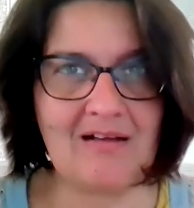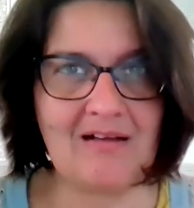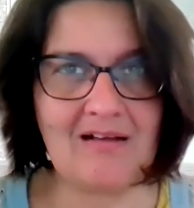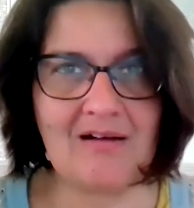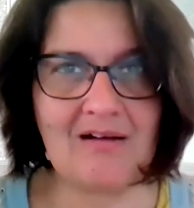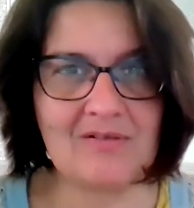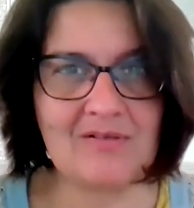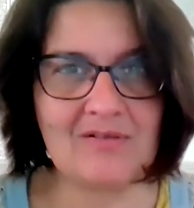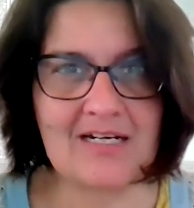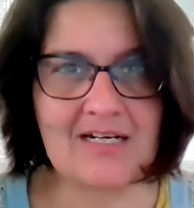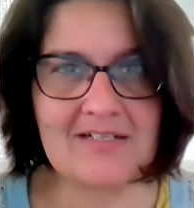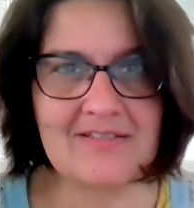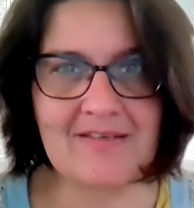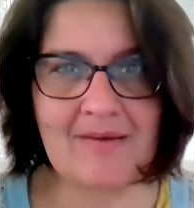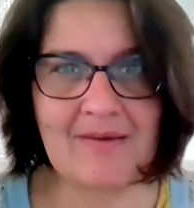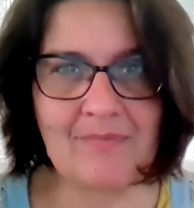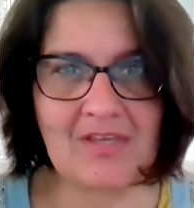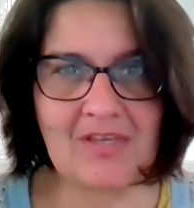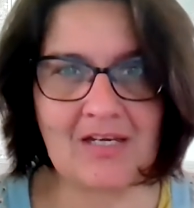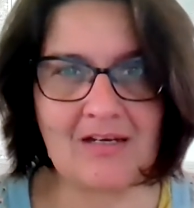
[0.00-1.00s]
oh, there's
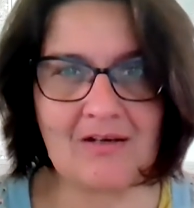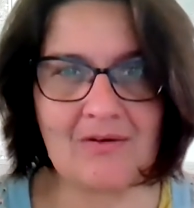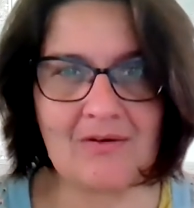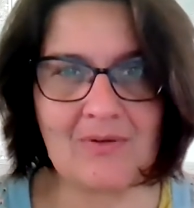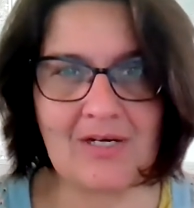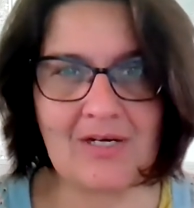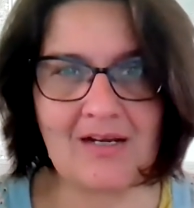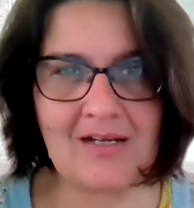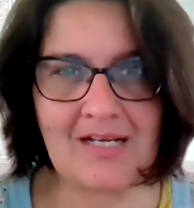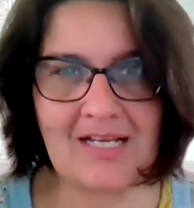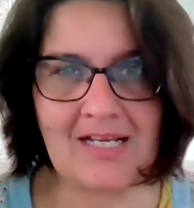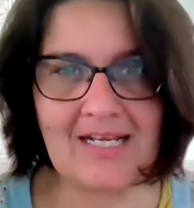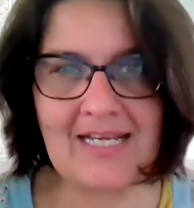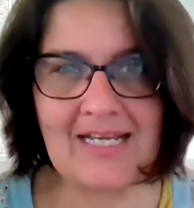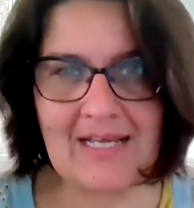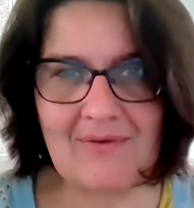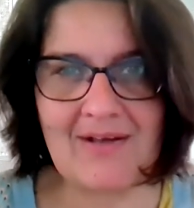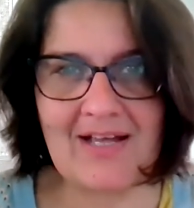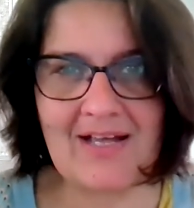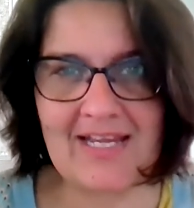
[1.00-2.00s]
something going on and
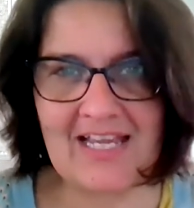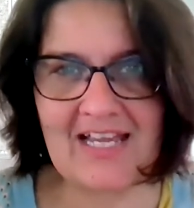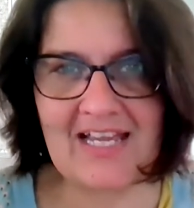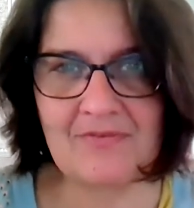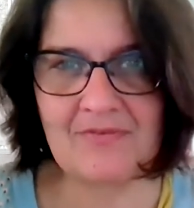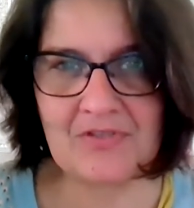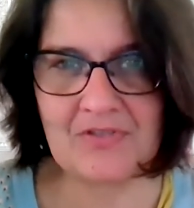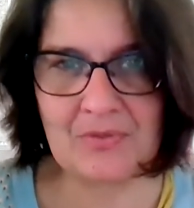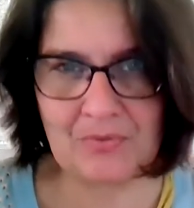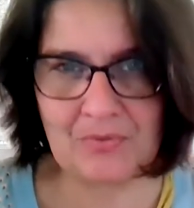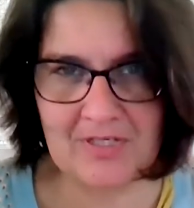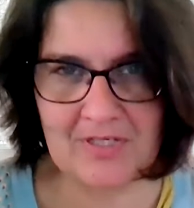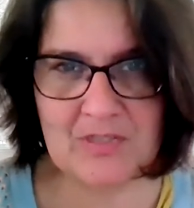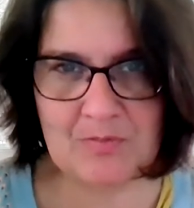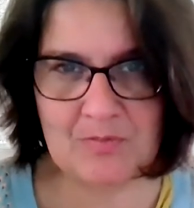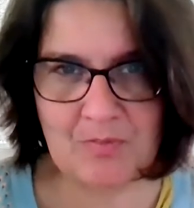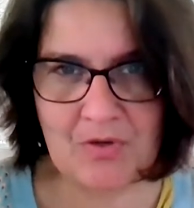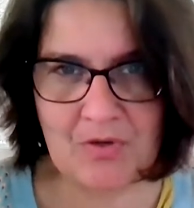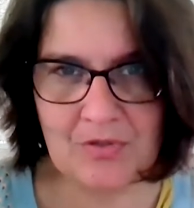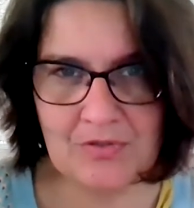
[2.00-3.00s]
now I have to
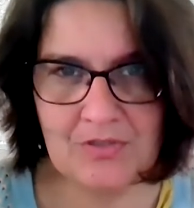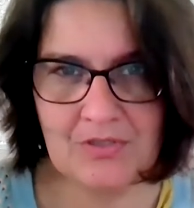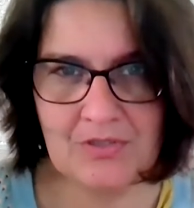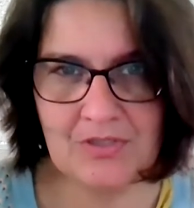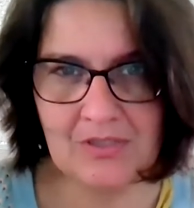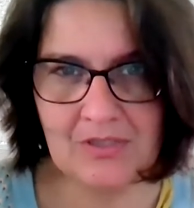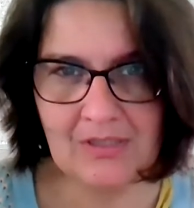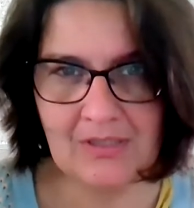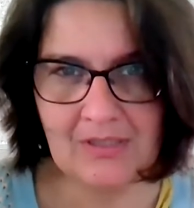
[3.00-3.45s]
respond,